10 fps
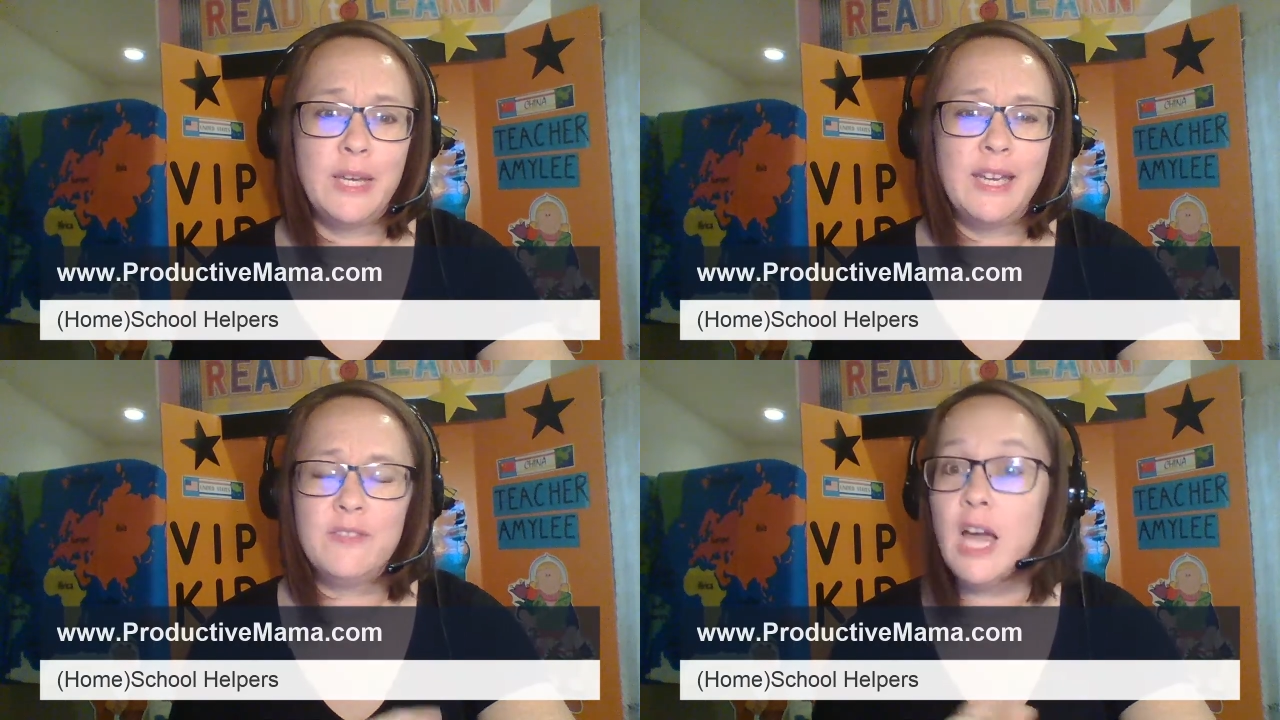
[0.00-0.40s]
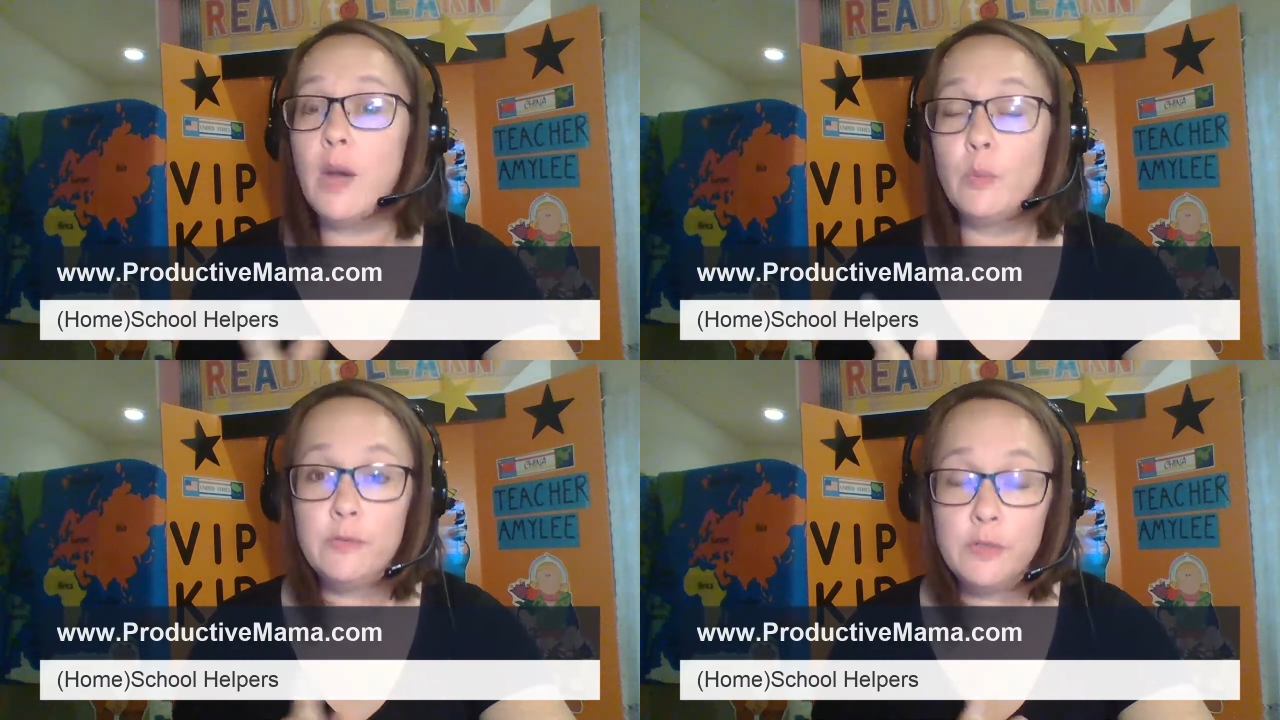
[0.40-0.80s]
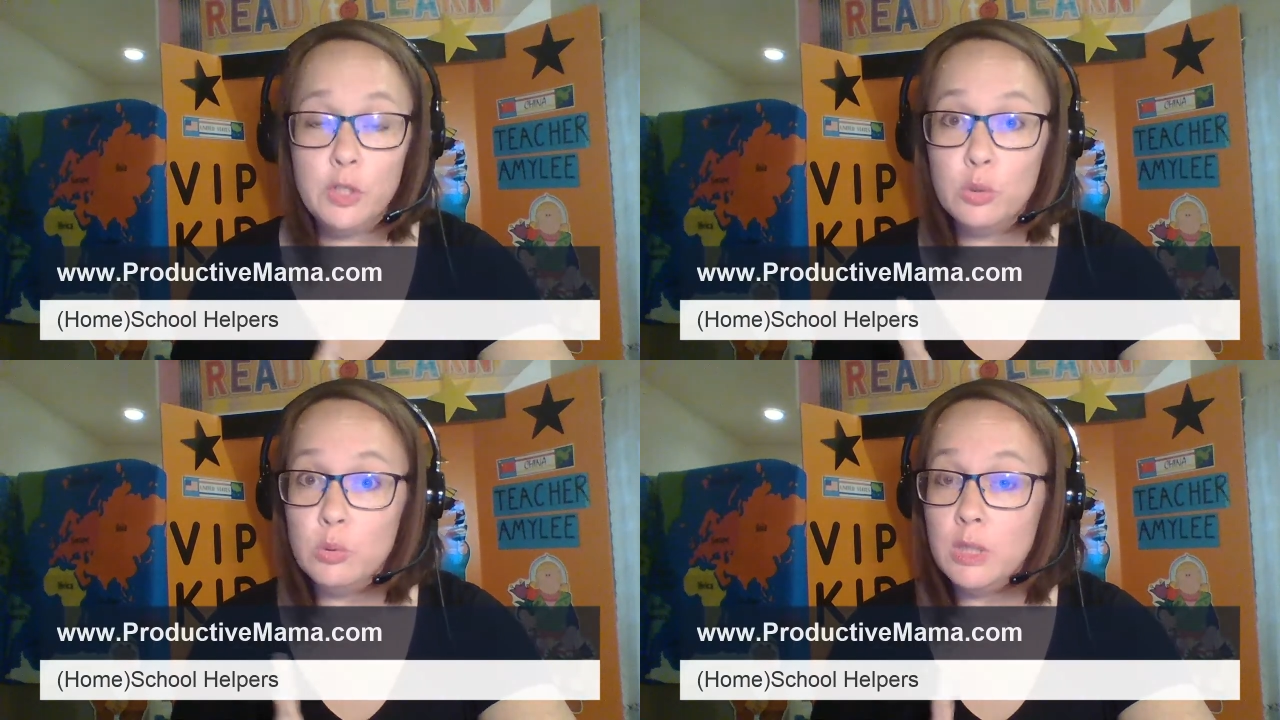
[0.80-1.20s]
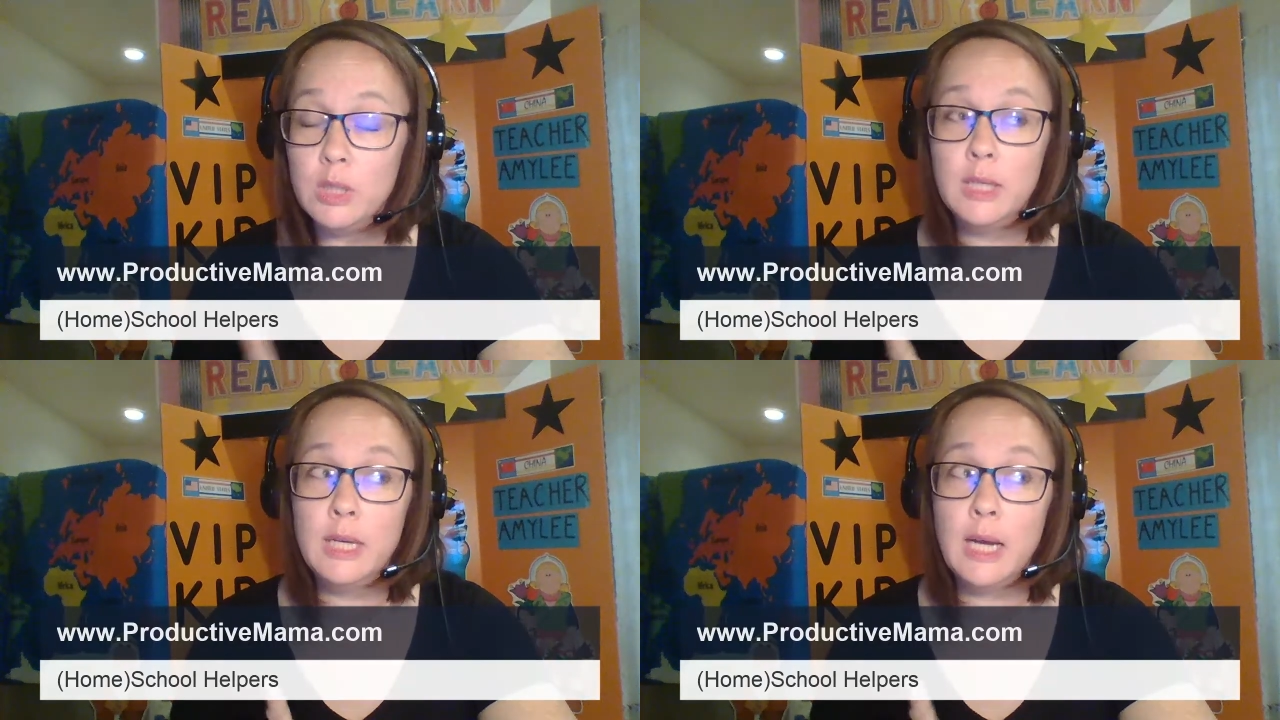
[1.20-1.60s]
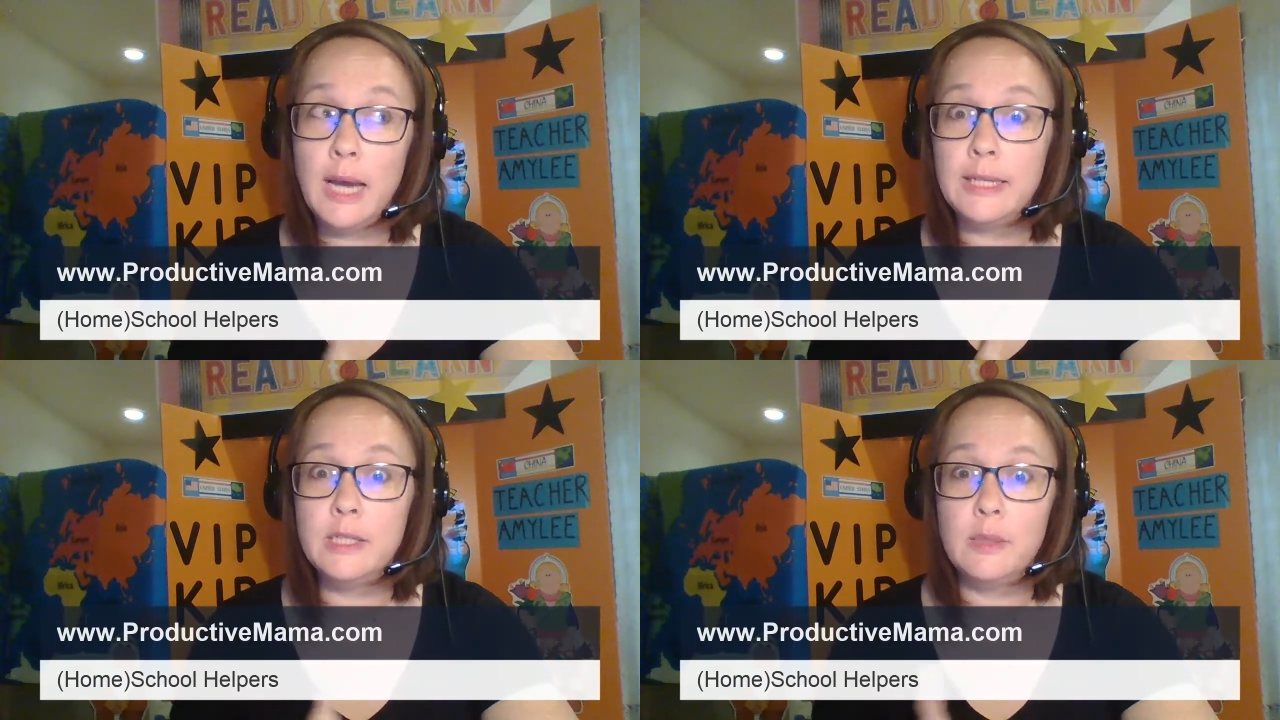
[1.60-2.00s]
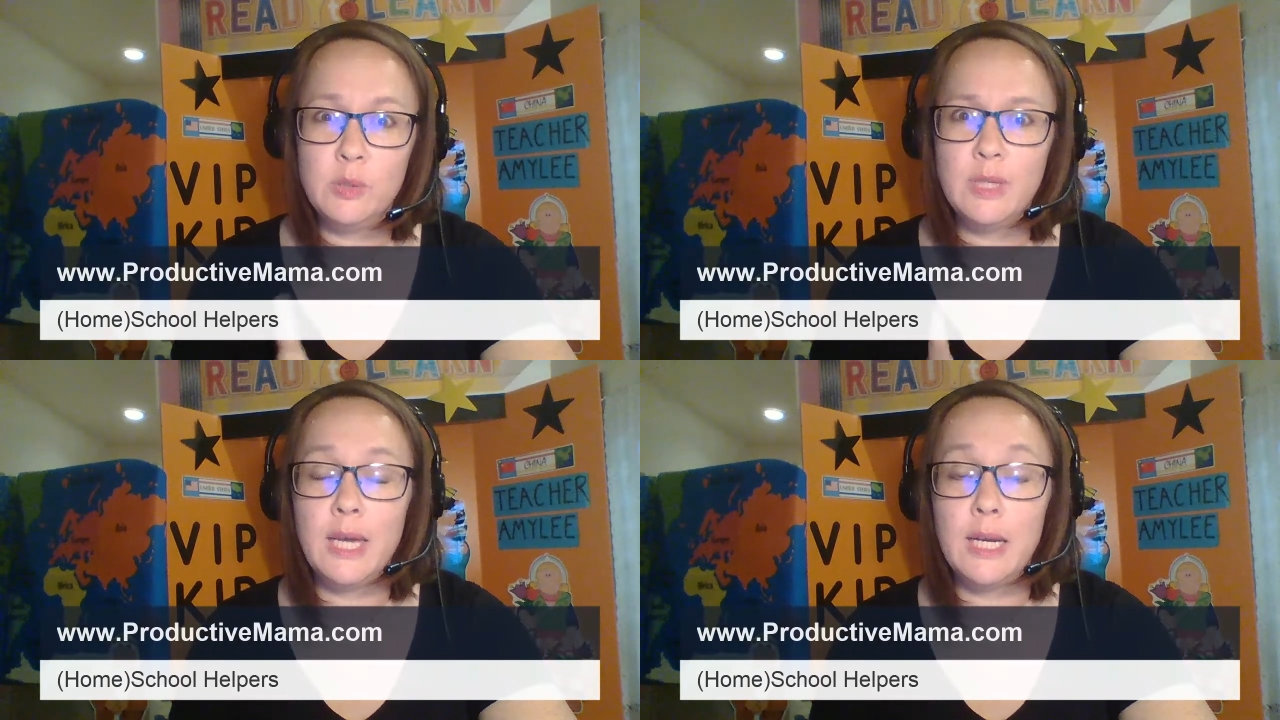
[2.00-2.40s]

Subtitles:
I have not reviewed IEW yet.